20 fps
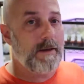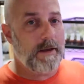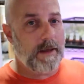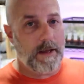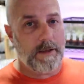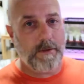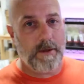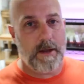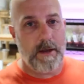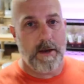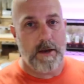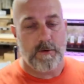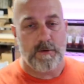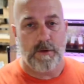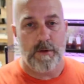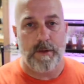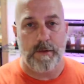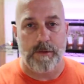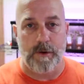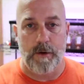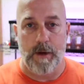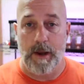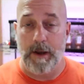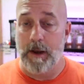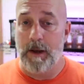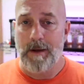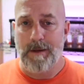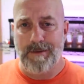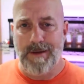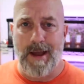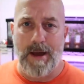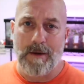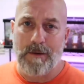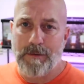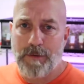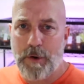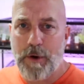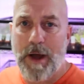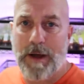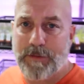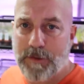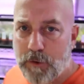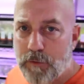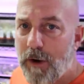in the condition that they're in. Yeah, they're not the